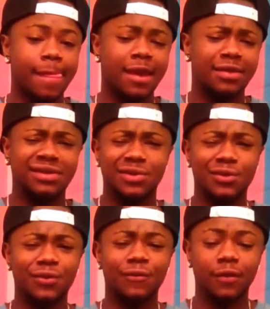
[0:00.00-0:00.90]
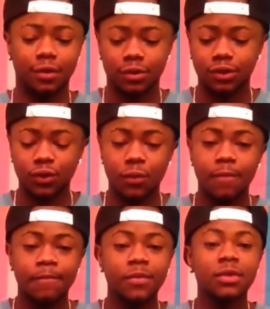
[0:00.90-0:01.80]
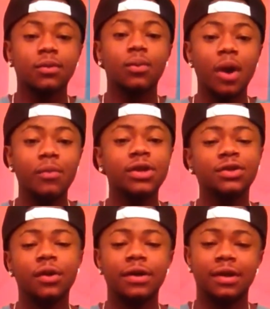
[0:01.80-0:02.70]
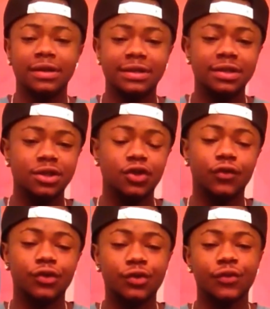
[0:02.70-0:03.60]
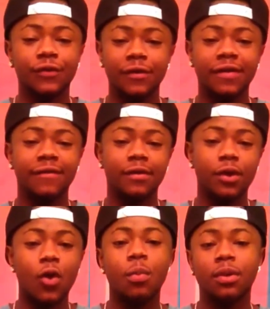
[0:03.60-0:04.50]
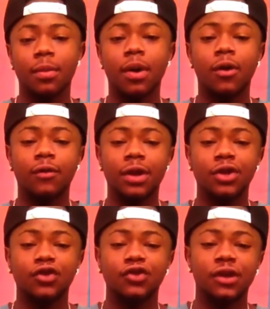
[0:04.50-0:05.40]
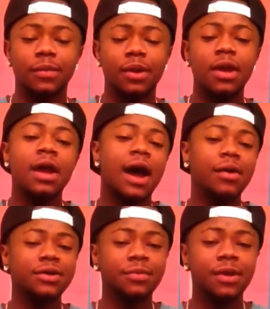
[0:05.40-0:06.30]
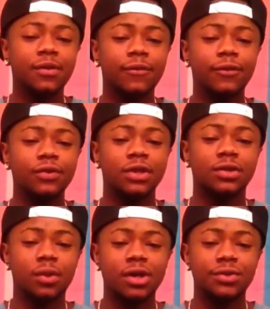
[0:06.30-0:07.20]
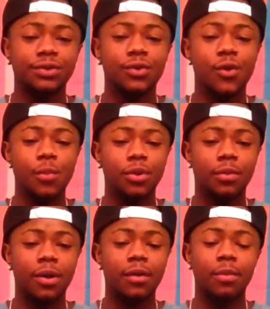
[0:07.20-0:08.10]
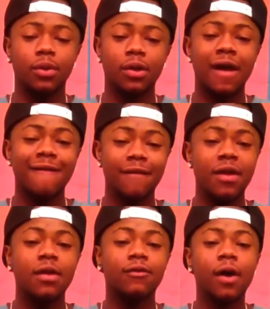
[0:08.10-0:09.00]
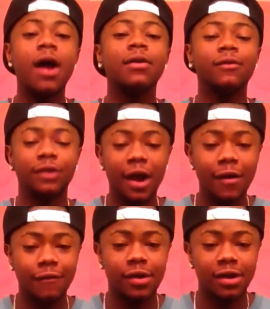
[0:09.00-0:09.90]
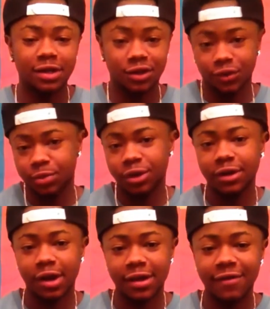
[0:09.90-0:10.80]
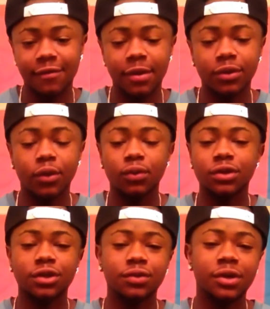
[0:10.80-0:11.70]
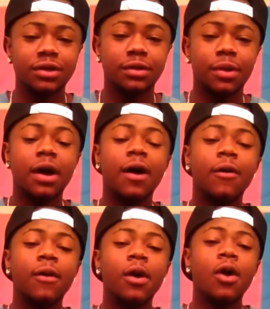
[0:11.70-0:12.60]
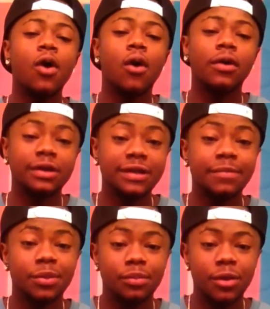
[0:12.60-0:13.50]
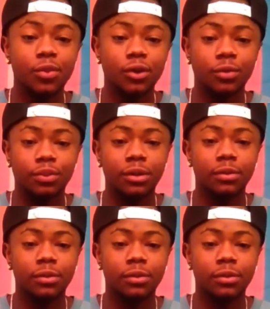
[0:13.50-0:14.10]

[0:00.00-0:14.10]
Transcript: and I was like, what the fuck? So when we started, like, seeing each other, she was very, very open about our relationship. I was a bit confused as to why she was so open about it, but now I realise that she was pretty naive about the whole situation, about how unaccepting people could